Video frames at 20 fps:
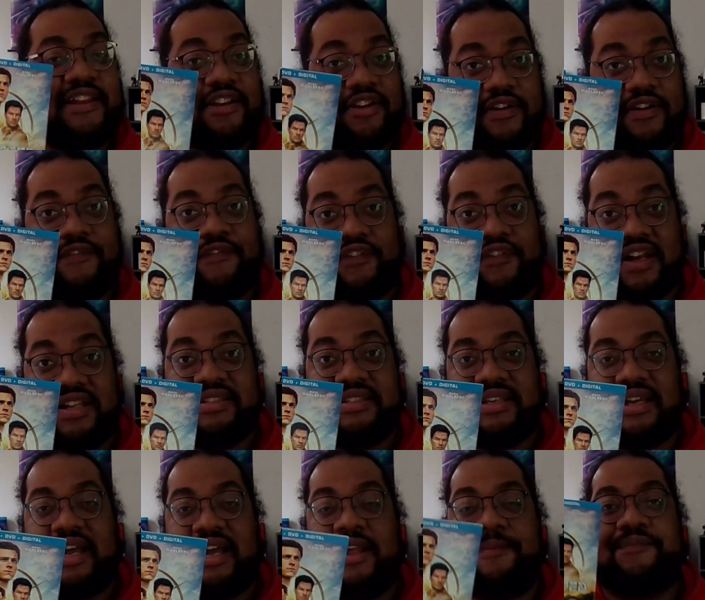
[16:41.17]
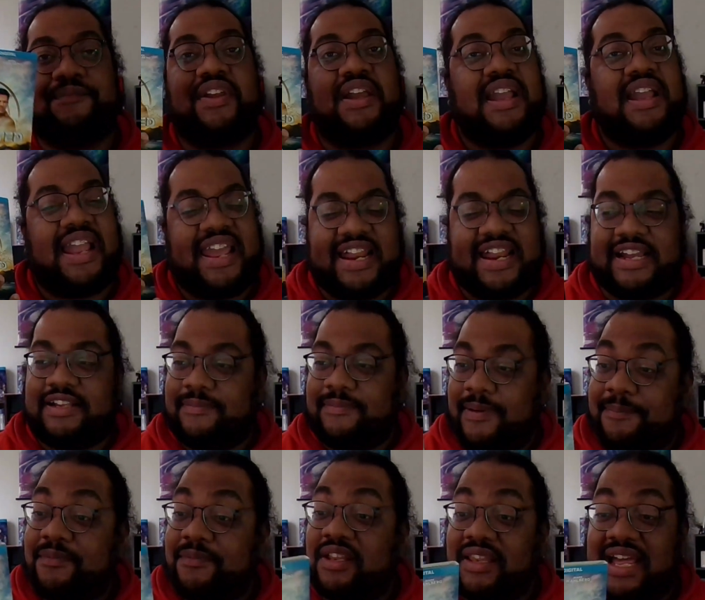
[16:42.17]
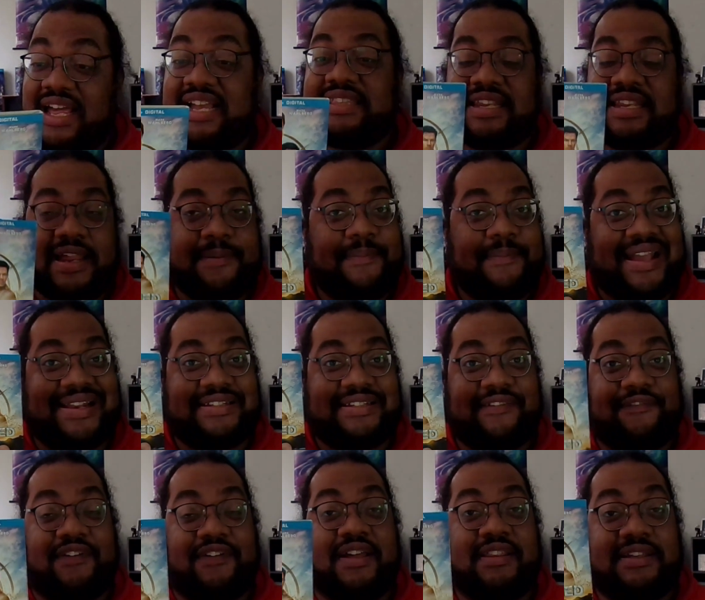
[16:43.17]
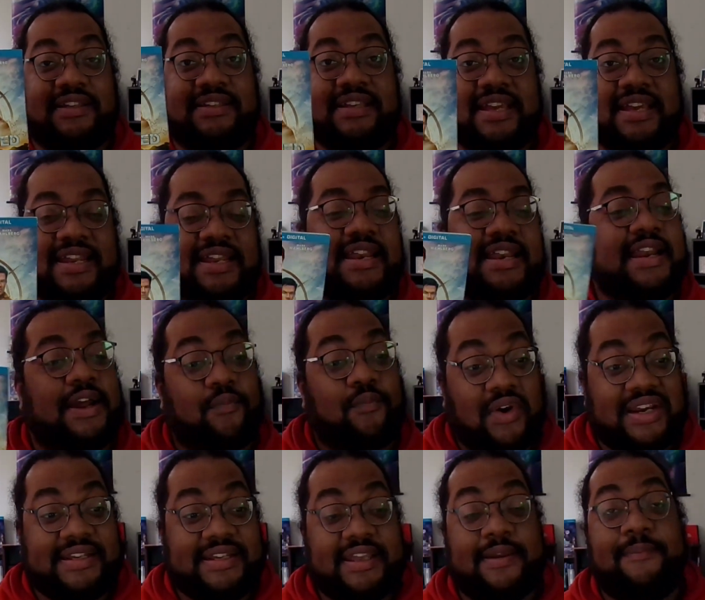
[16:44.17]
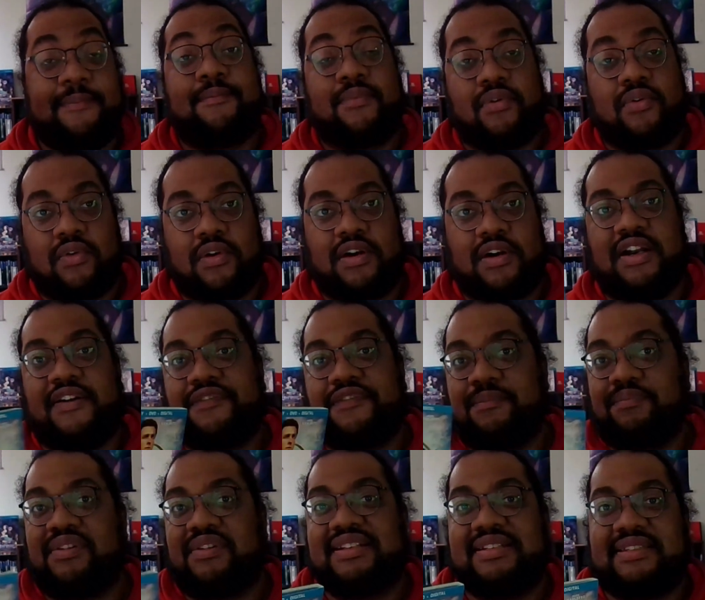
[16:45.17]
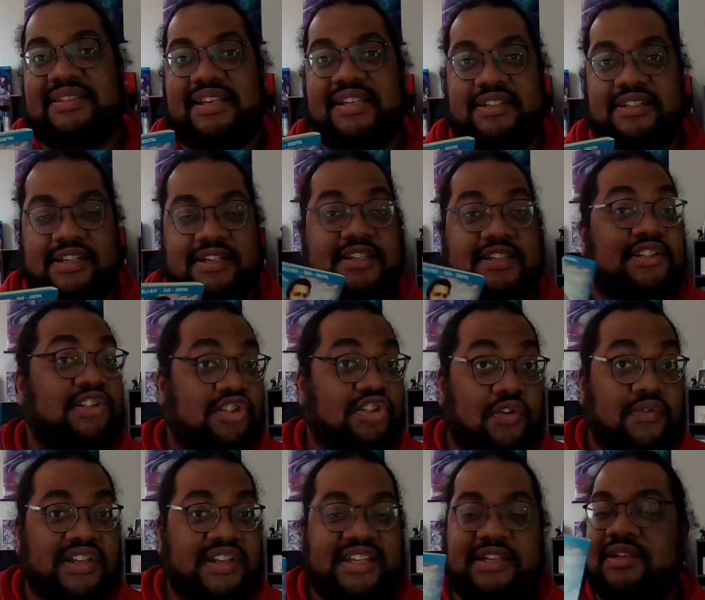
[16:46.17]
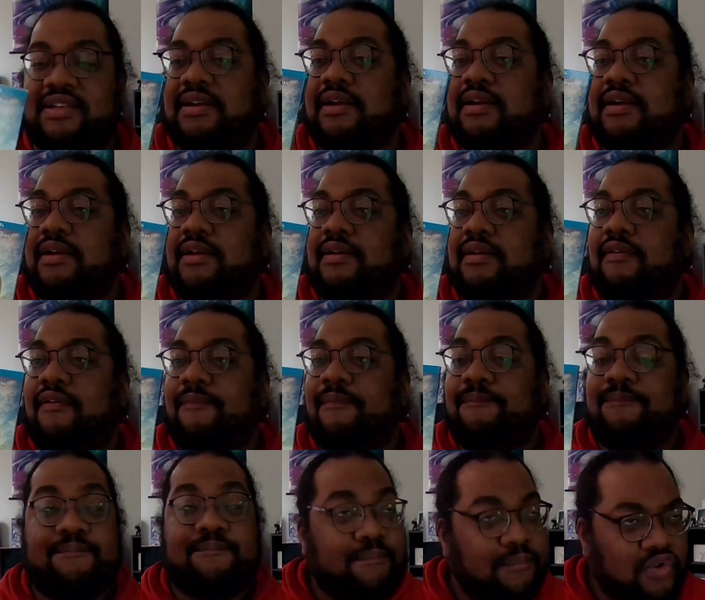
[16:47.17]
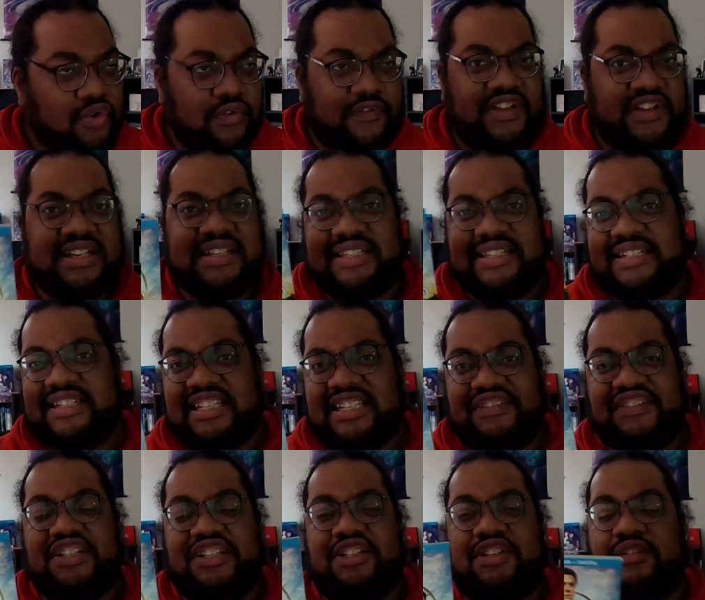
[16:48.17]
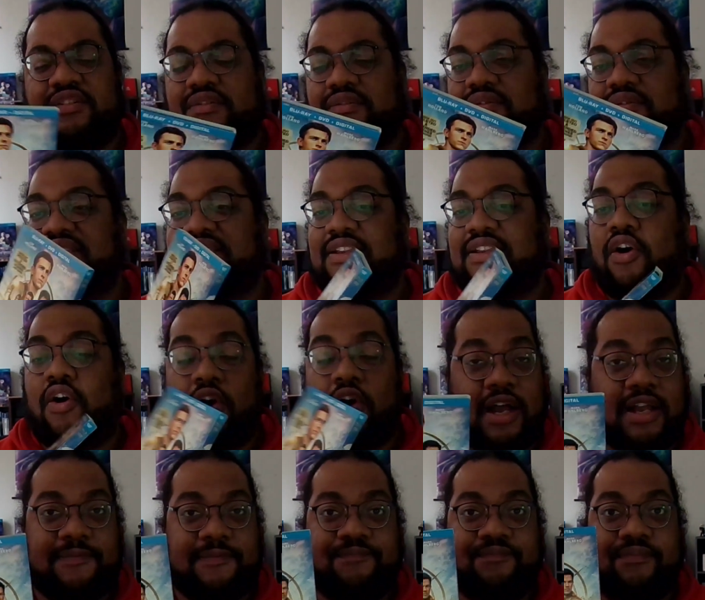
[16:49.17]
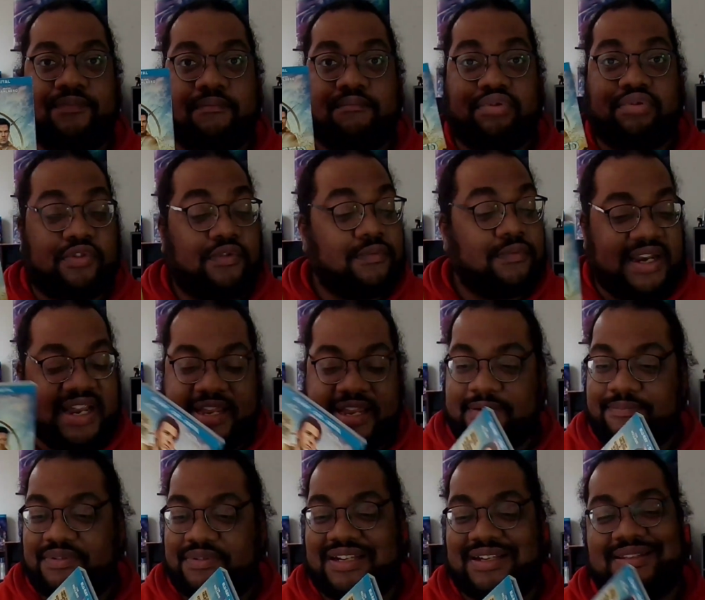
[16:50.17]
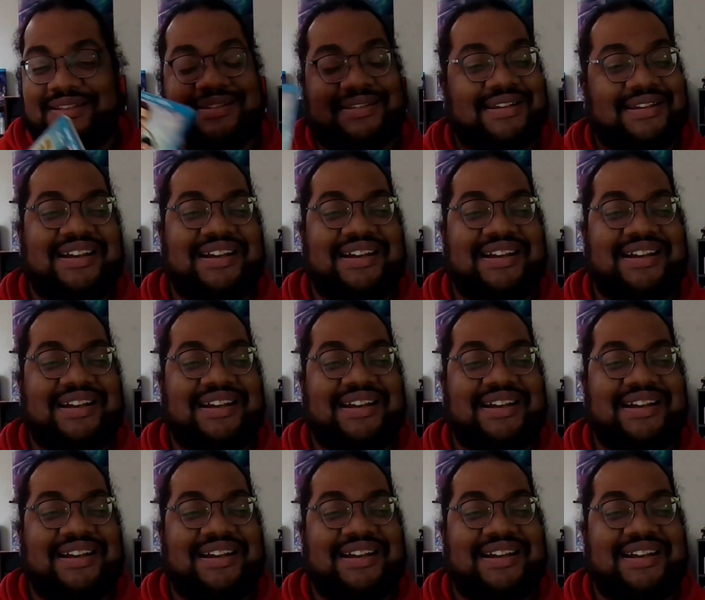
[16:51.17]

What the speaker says: good fun time, and I am glad that I managed to finally get it. And I want to get more of the PlayStation, Sony movies and TV shows on Blu-ray because